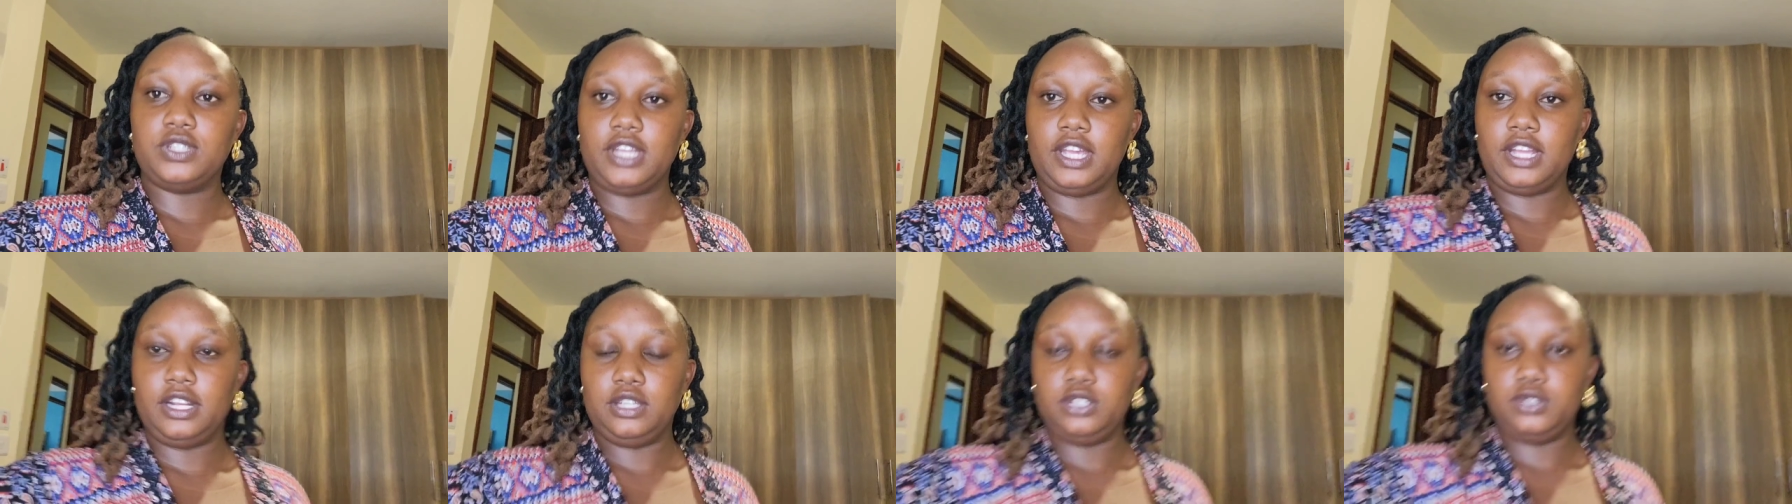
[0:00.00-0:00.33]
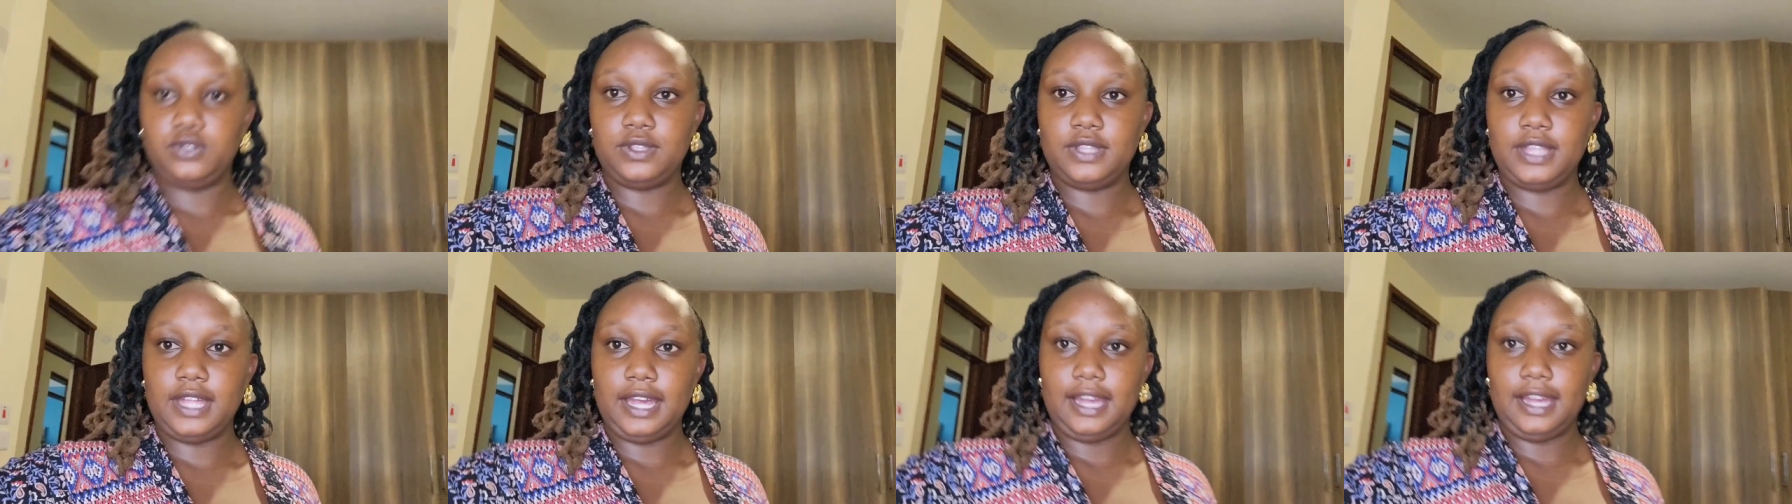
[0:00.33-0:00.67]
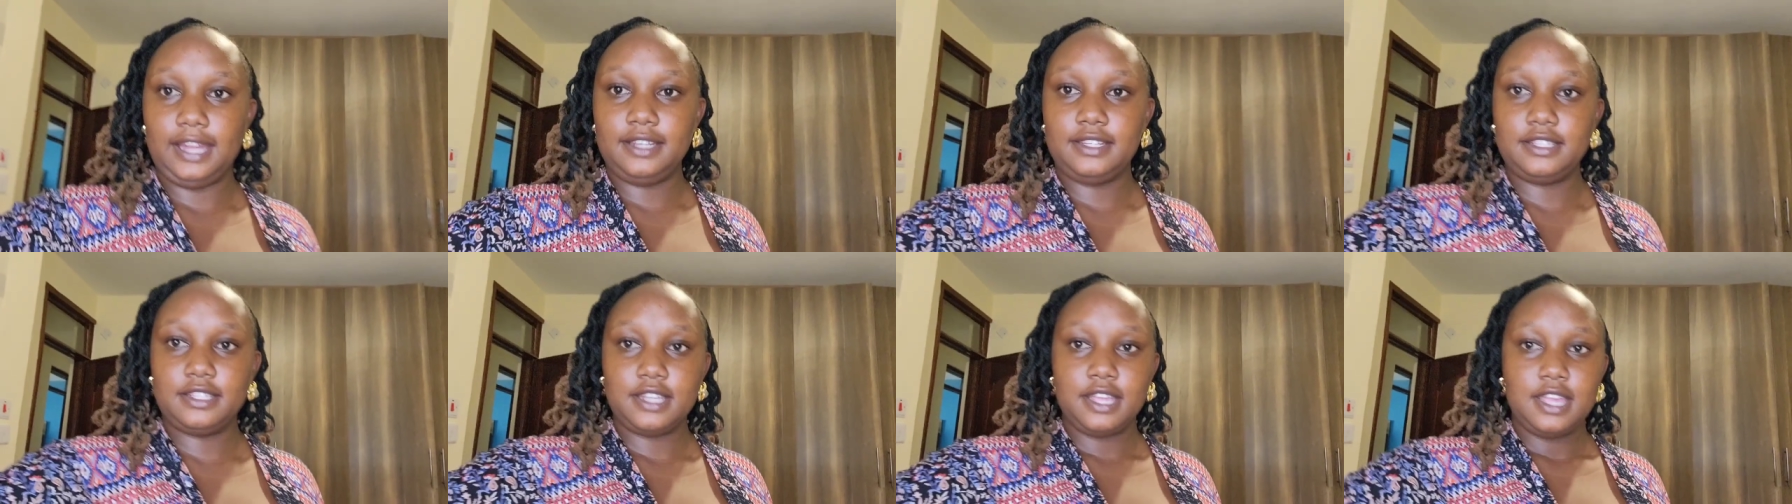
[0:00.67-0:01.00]
tell you
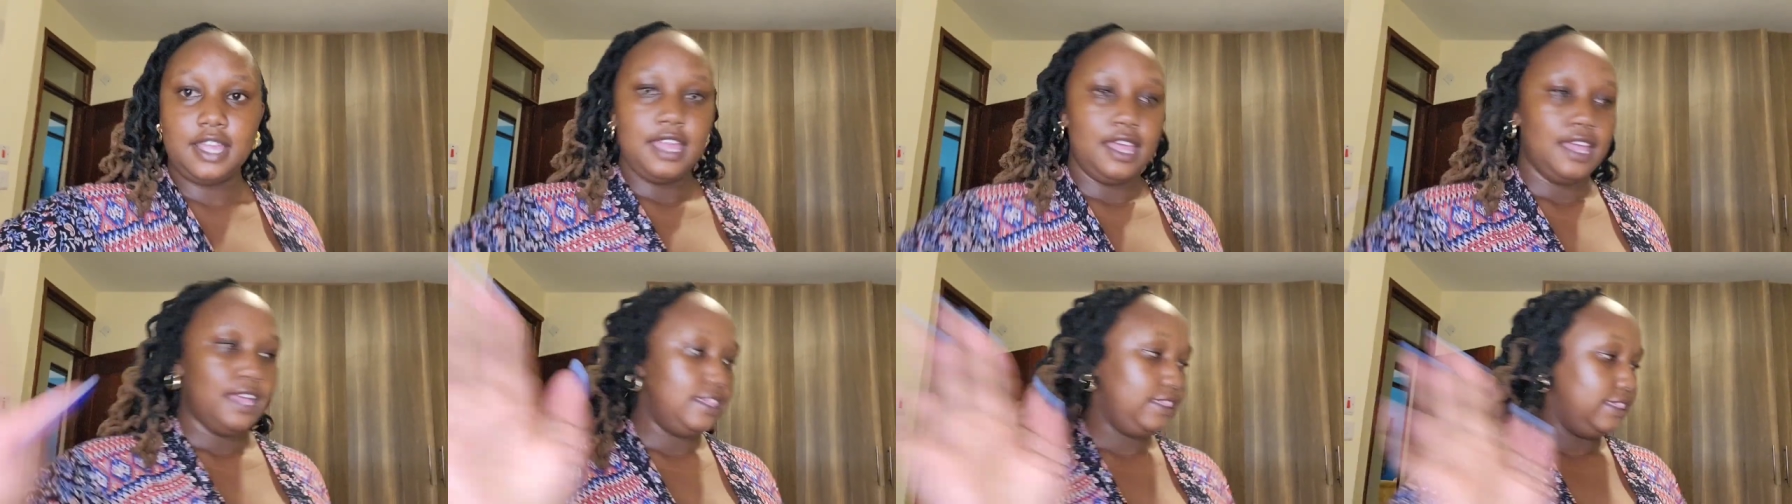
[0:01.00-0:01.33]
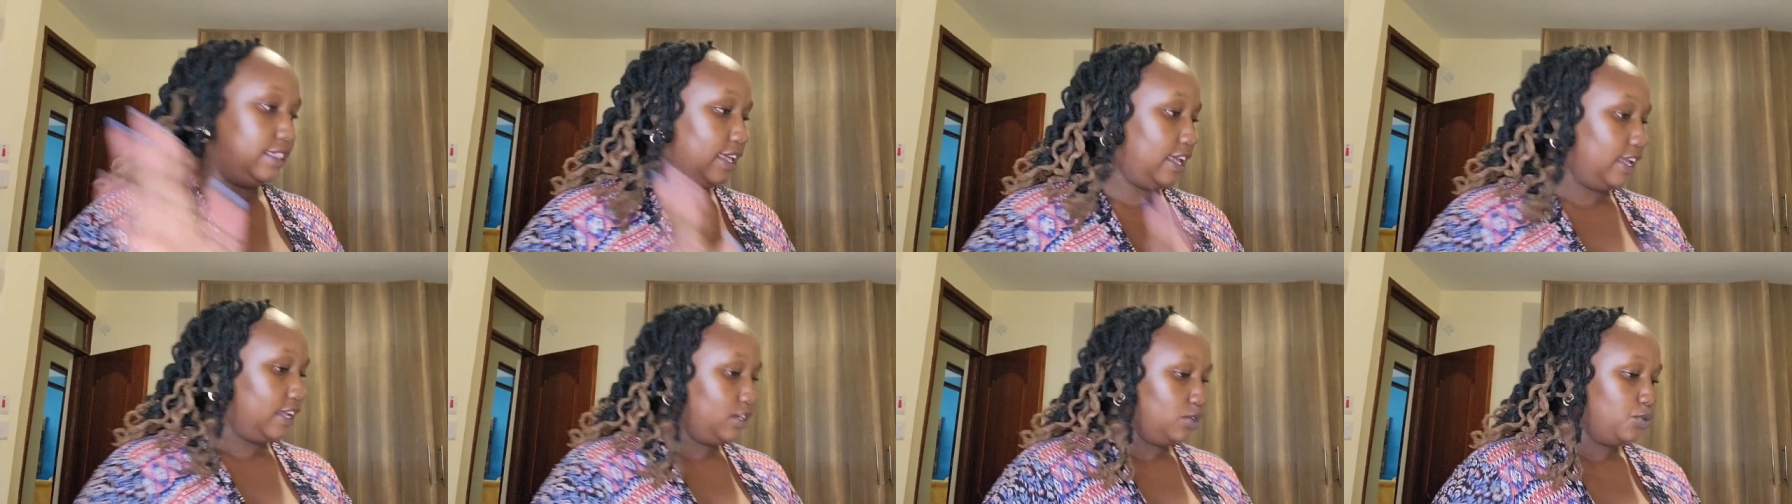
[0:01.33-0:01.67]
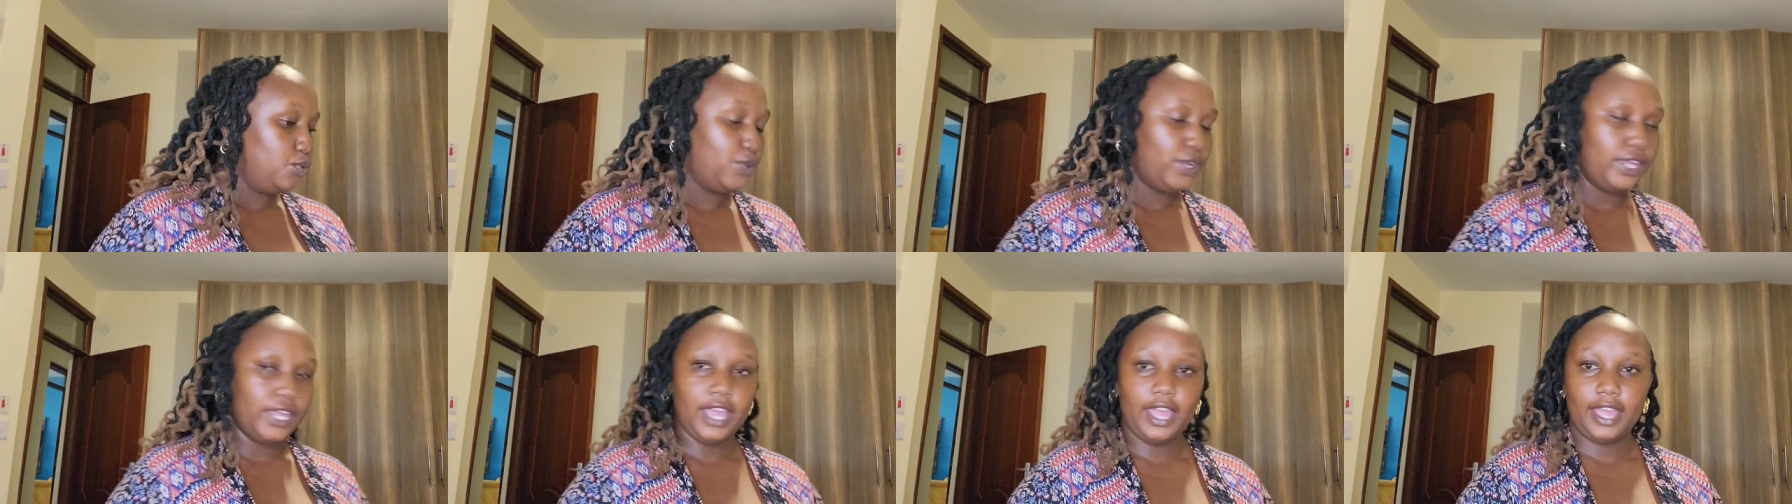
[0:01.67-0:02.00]
that
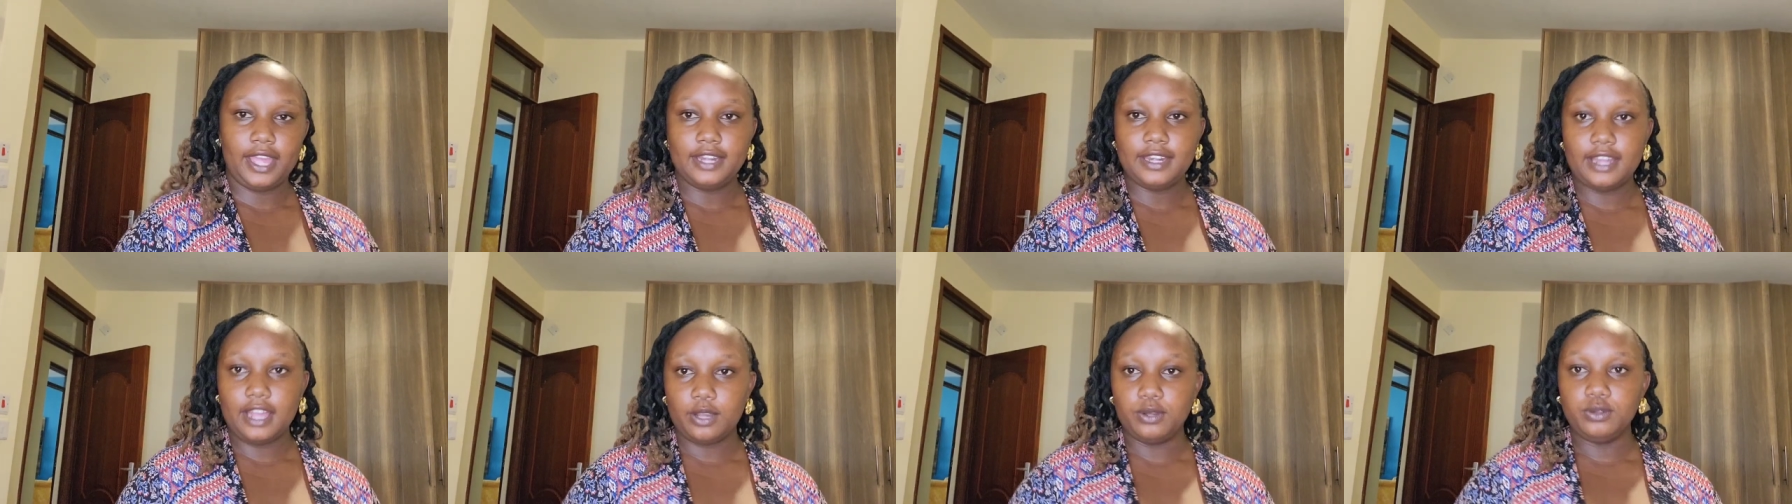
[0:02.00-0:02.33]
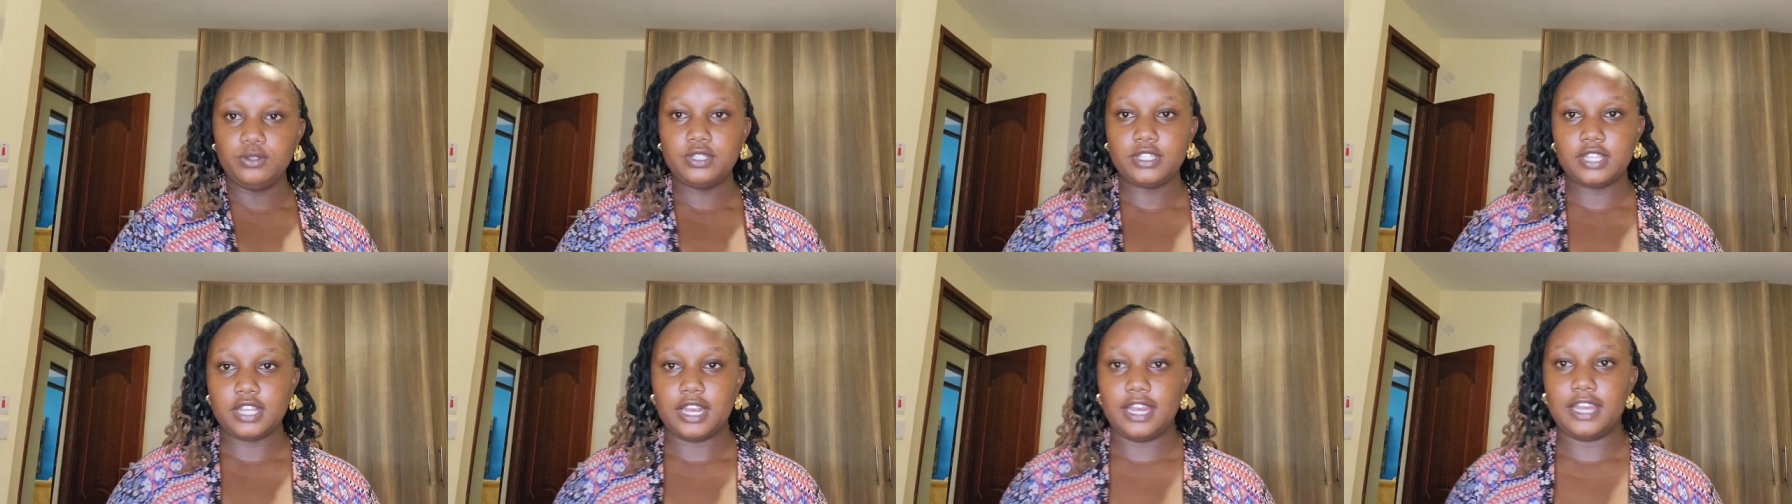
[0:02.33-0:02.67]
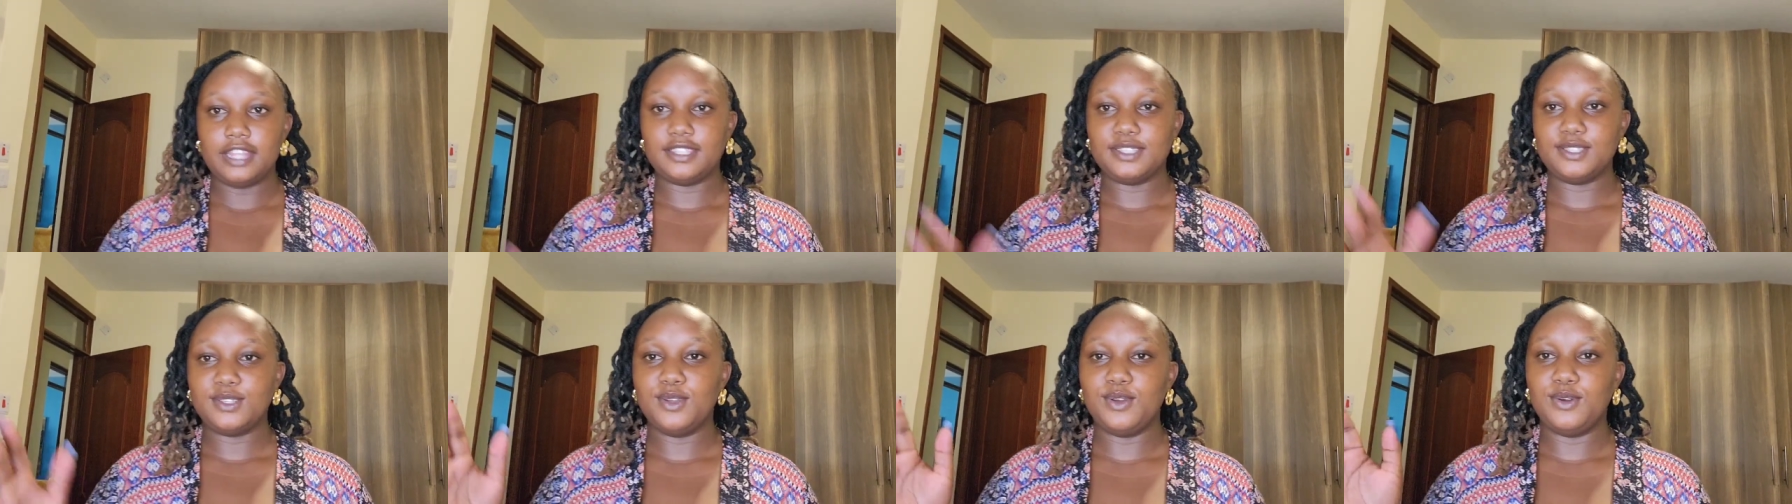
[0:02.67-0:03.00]
then we head out
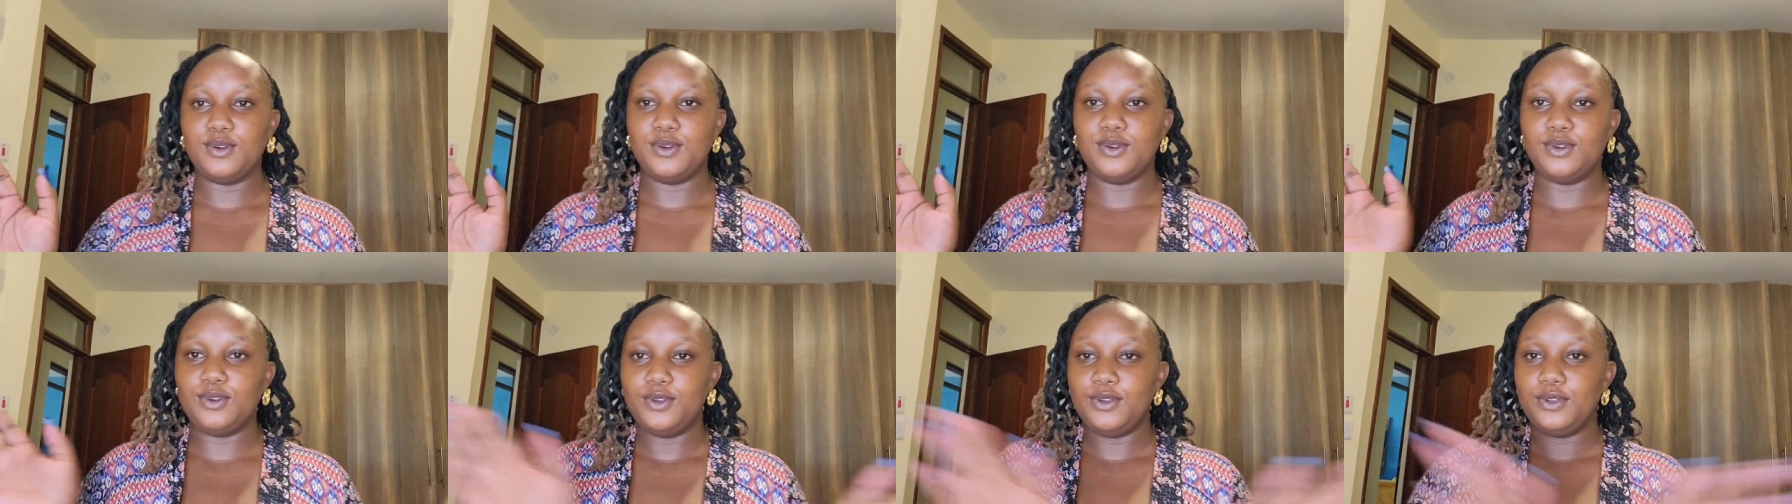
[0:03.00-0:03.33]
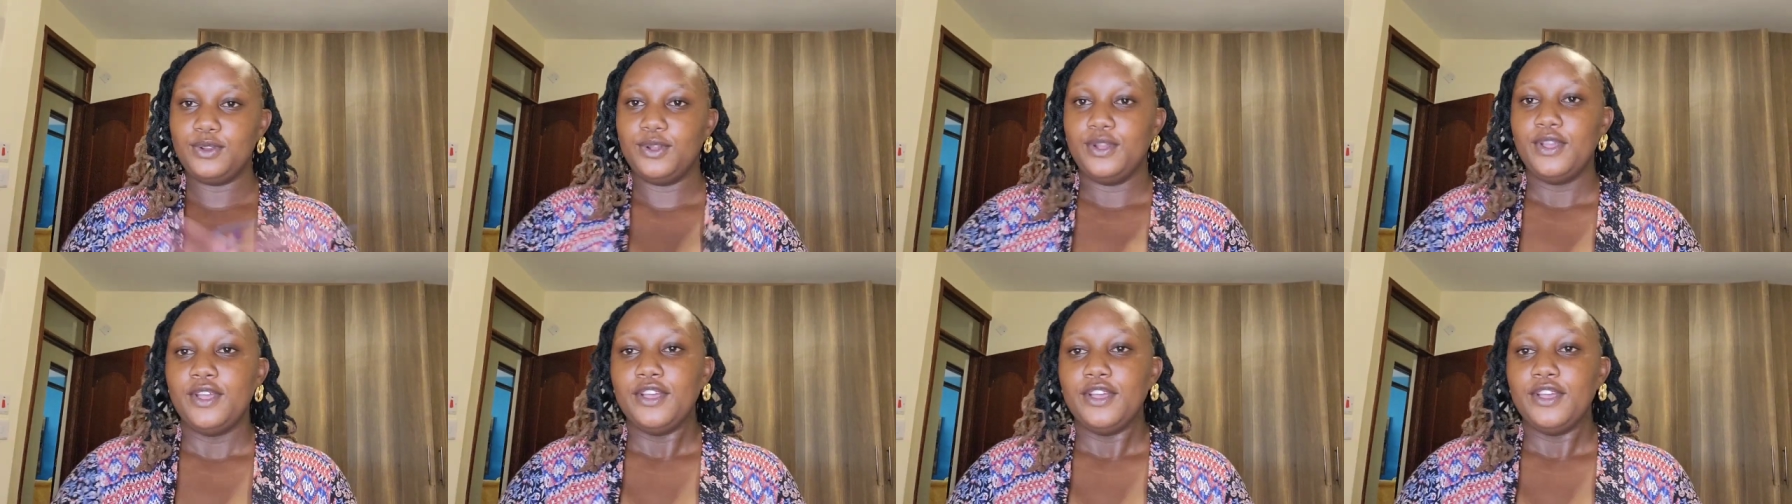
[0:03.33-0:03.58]
let's go